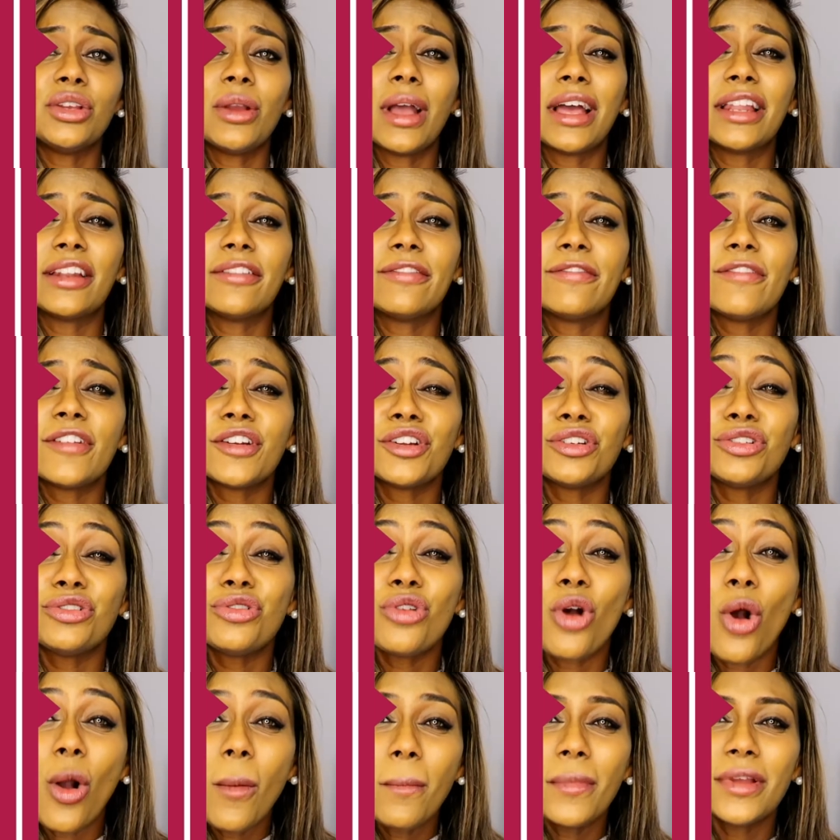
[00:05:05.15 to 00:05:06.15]
you had a
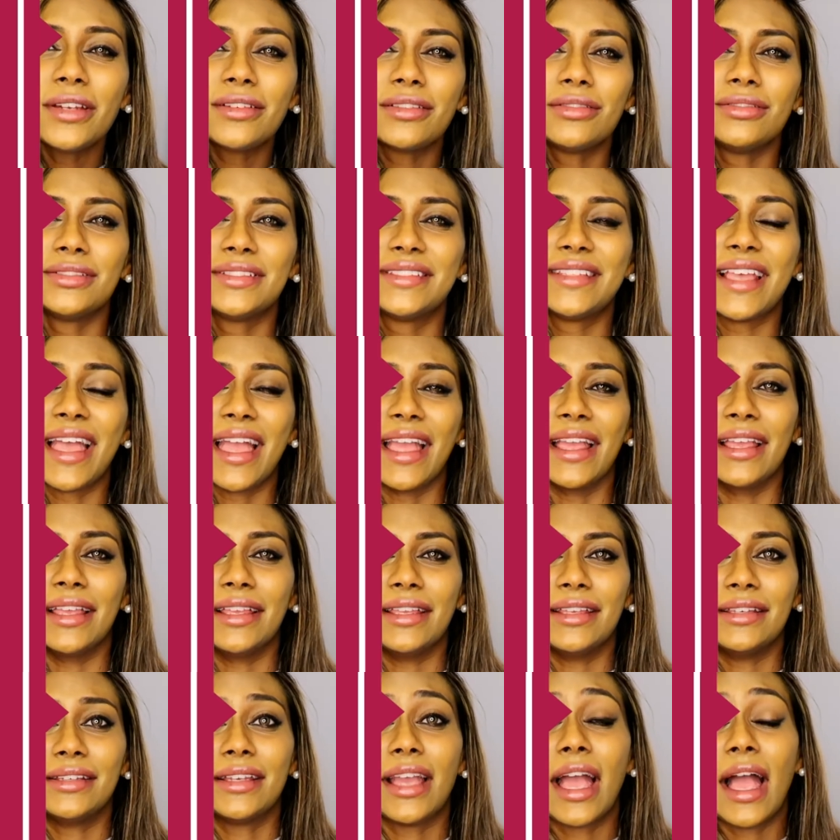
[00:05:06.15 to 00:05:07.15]
phenomenal
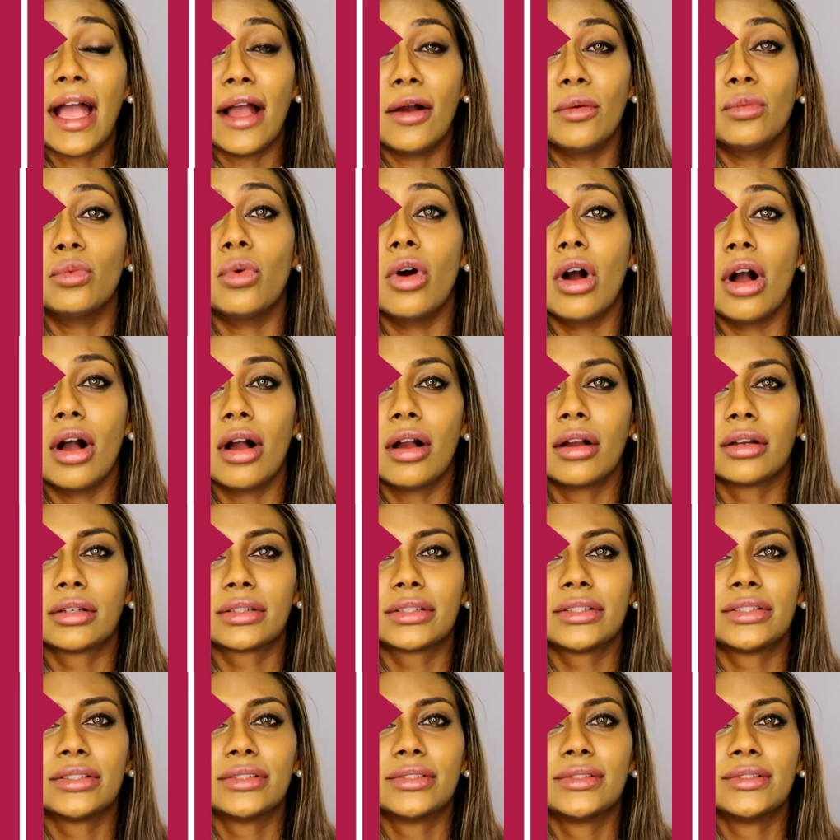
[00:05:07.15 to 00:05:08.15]
day at
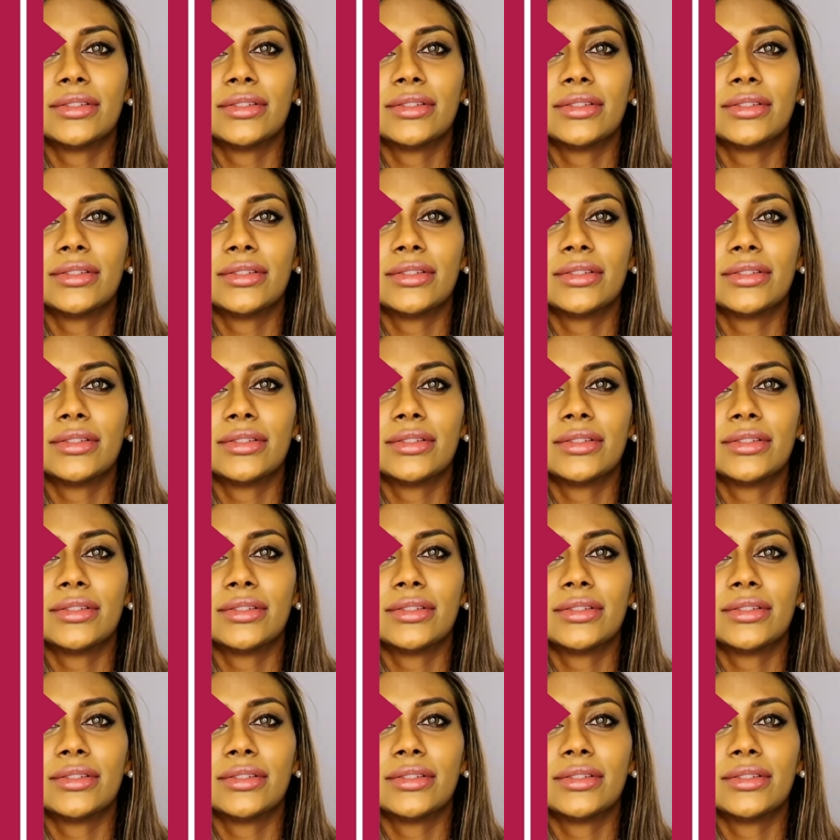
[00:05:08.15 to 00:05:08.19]
work.